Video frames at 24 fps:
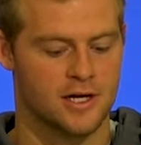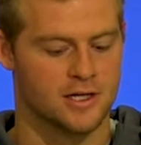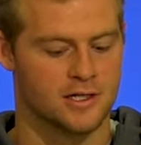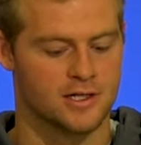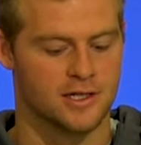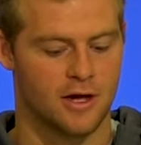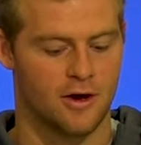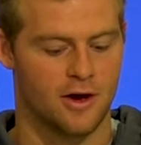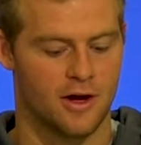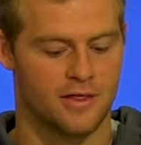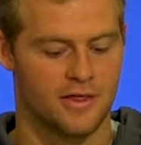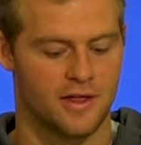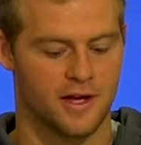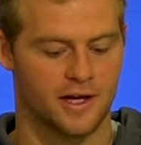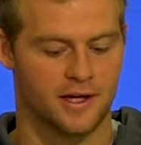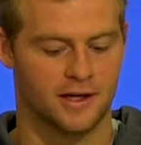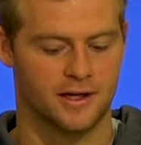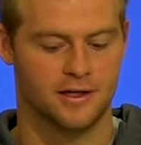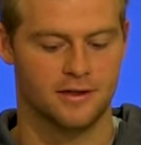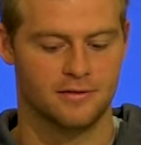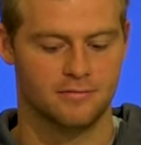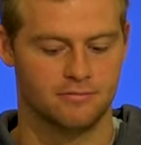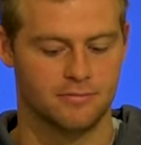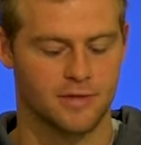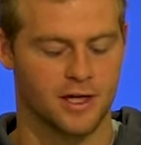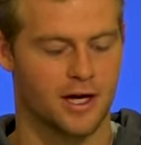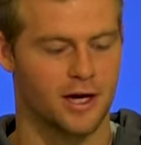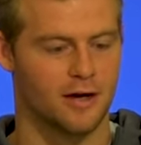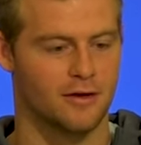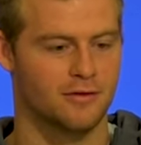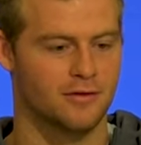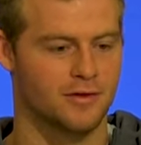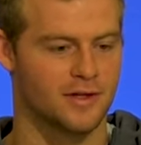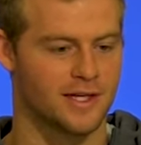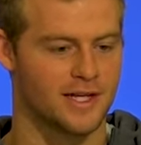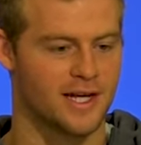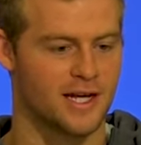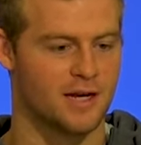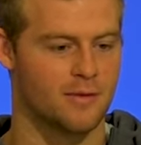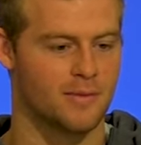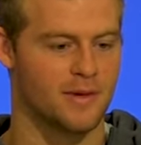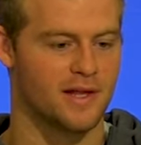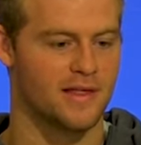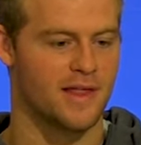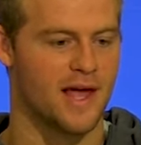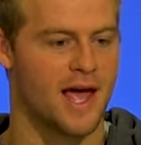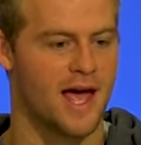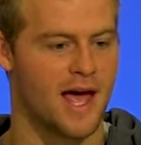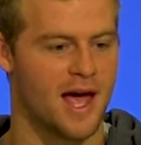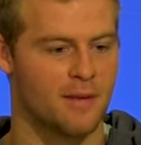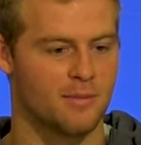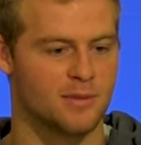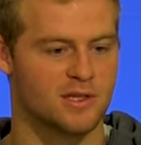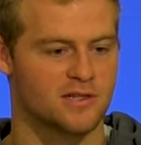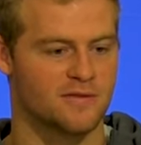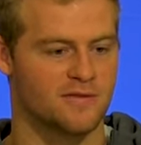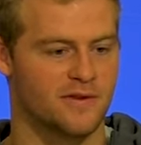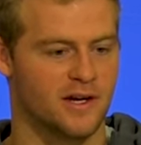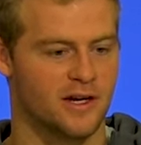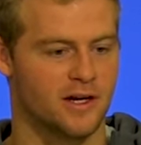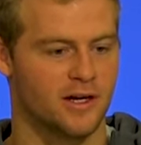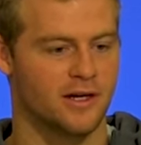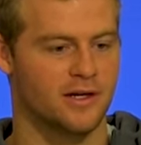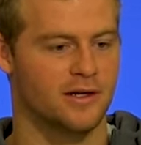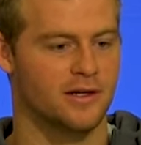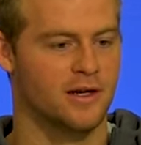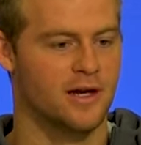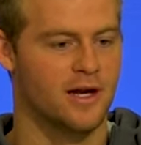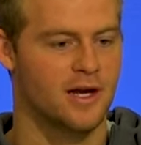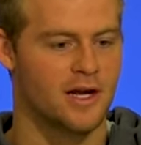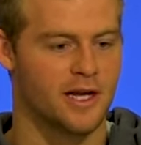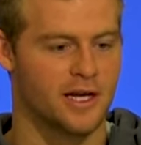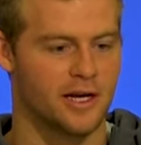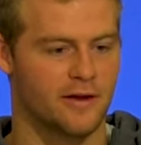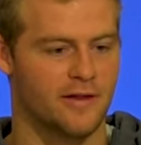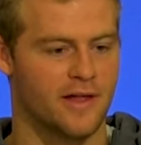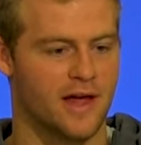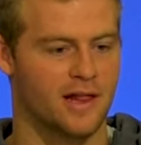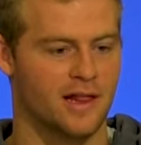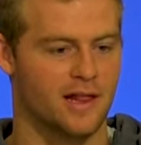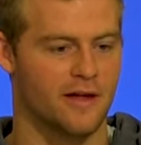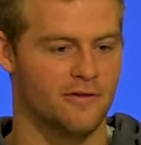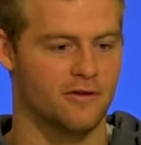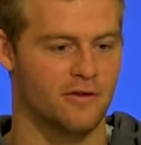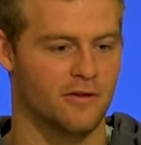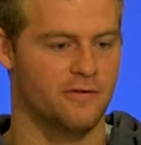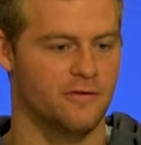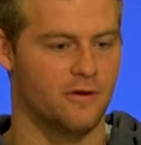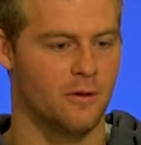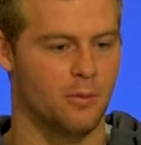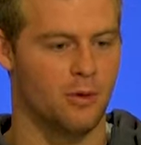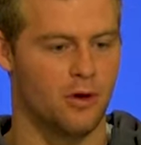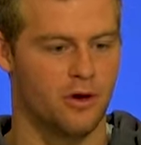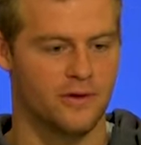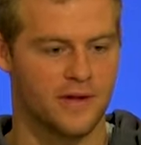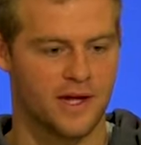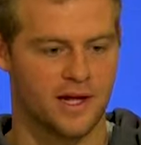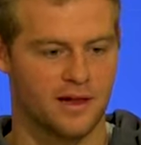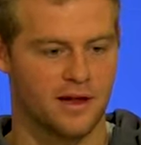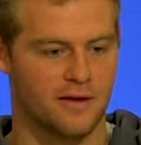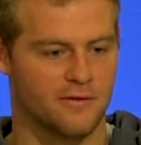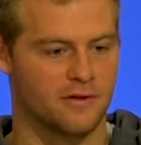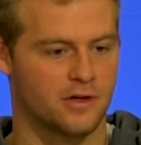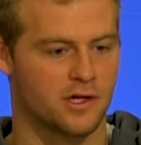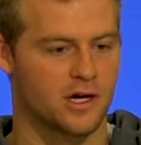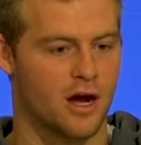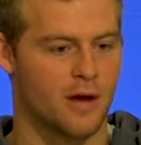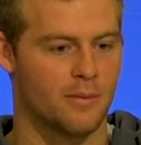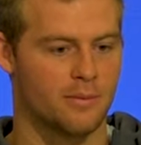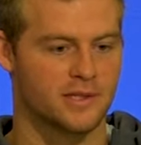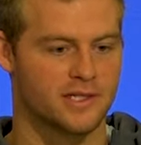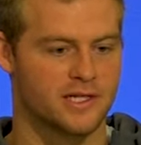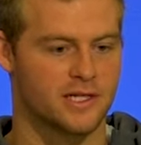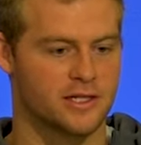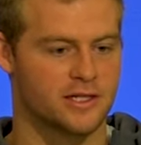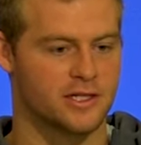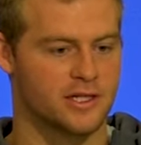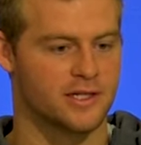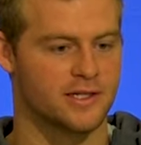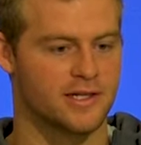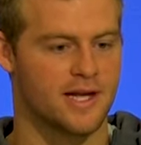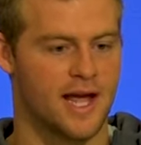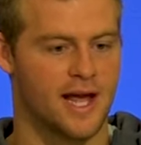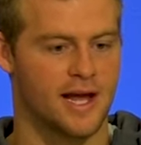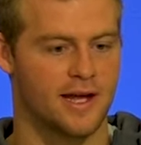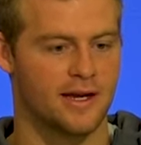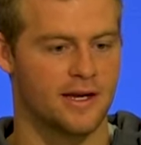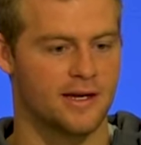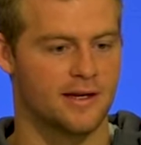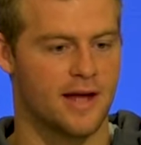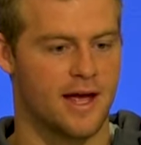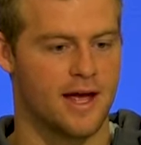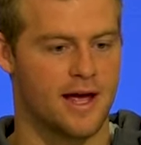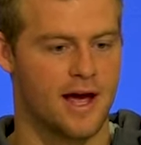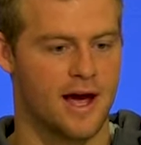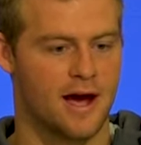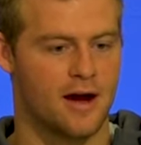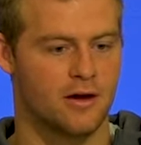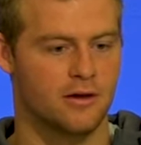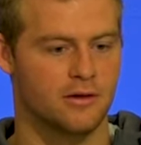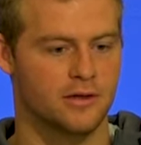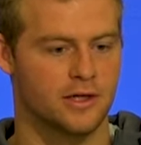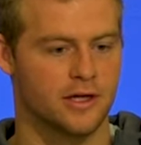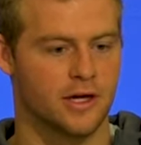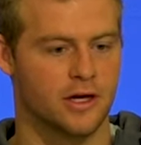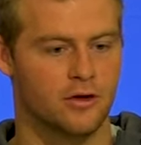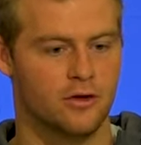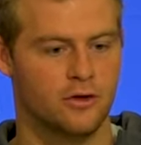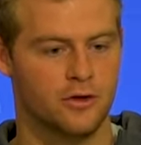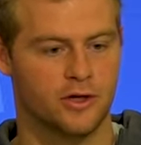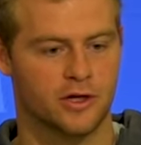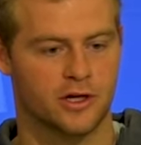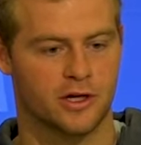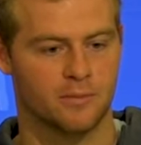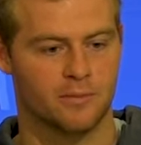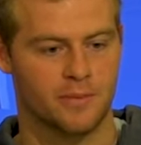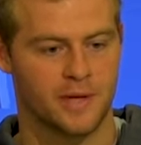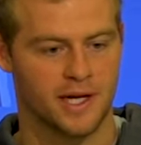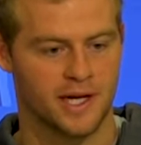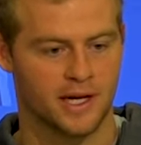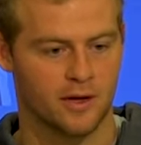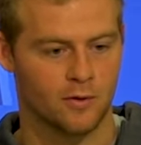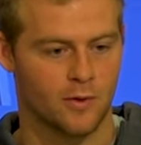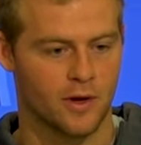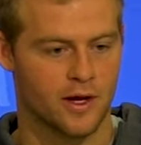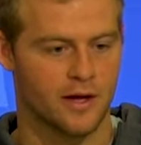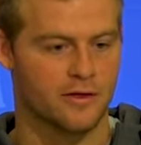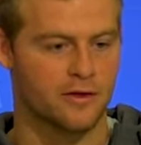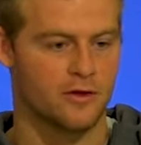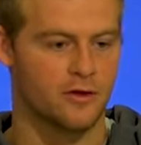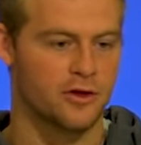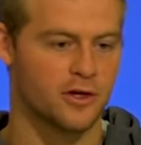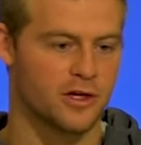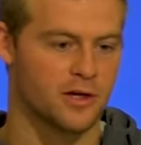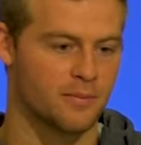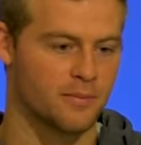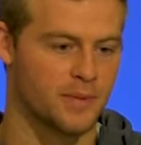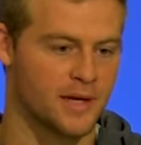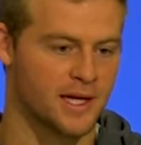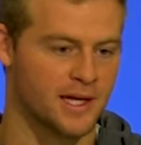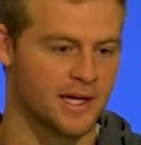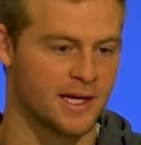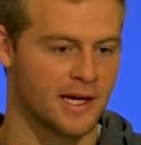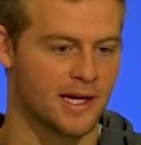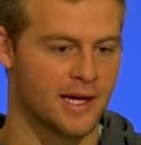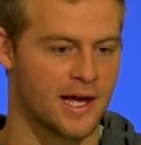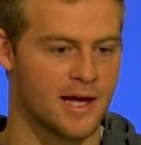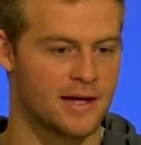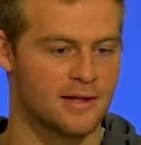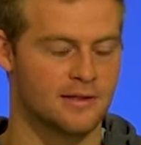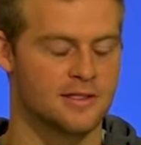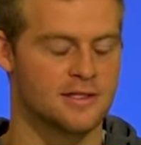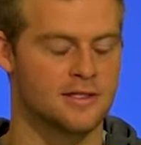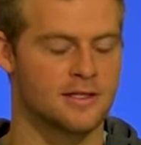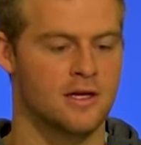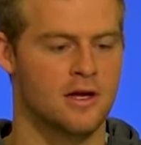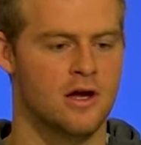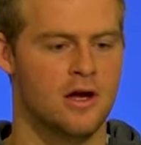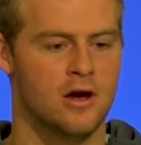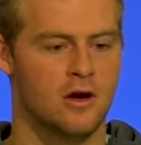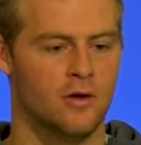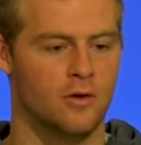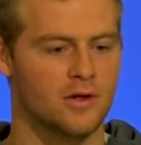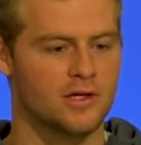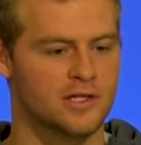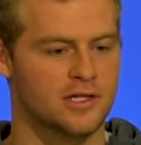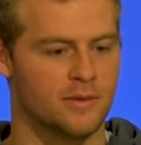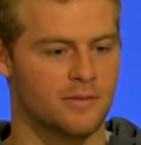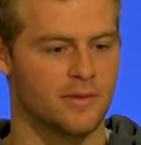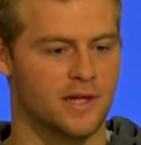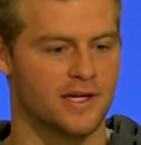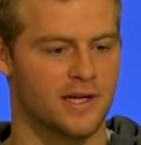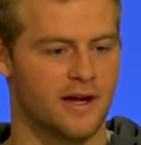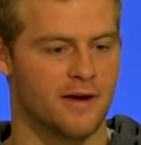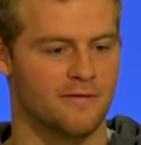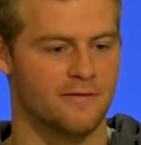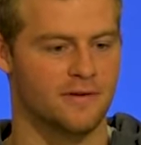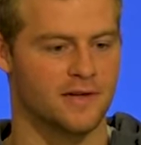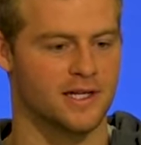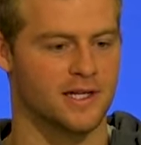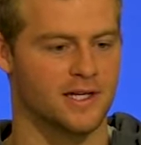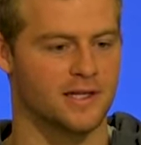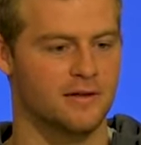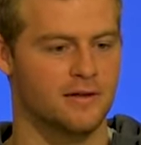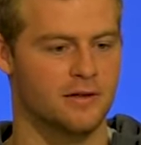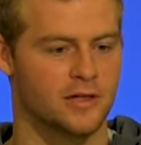So I think, you know, getting to be in that atmosphere and, you know, that level of football and that level of competition day in and day out, you know, who you're competing with, who you're competing against, was something that definitely,